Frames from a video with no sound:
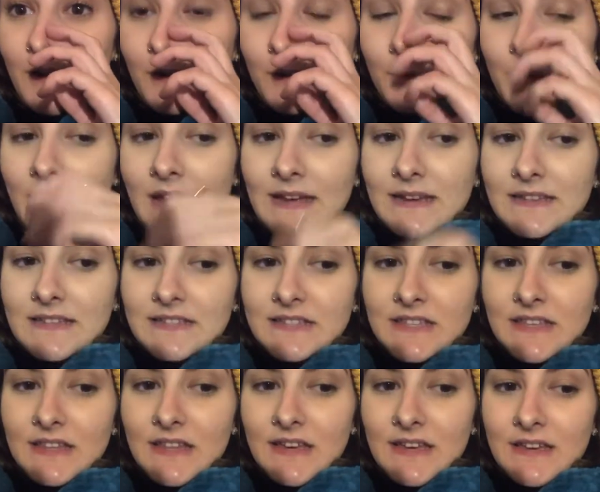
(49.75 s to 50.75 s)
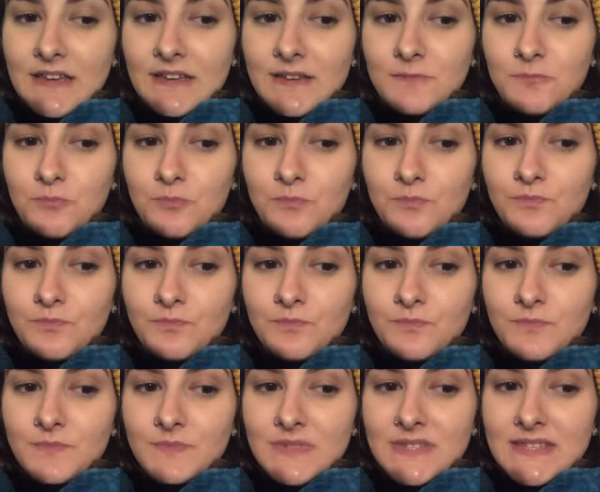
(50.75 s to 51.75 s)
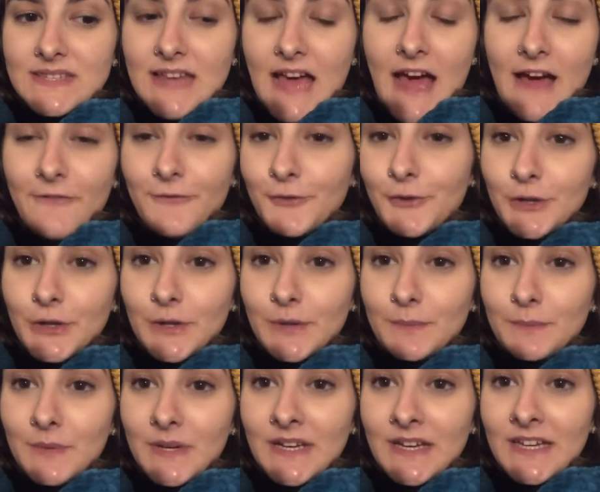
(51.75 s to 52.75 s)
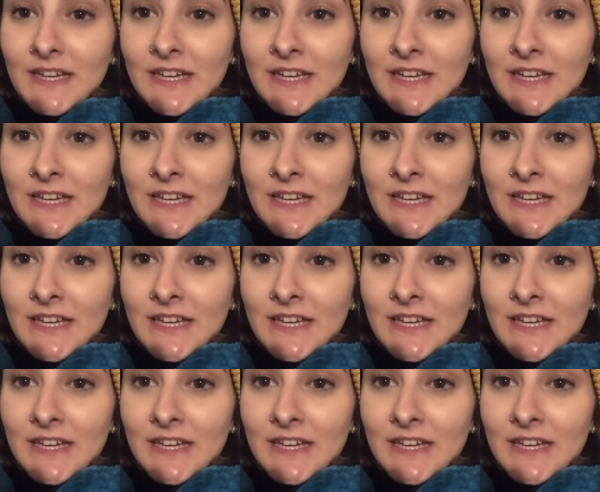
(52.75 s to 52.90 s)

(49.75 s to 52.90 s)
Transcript: ran into the staff room,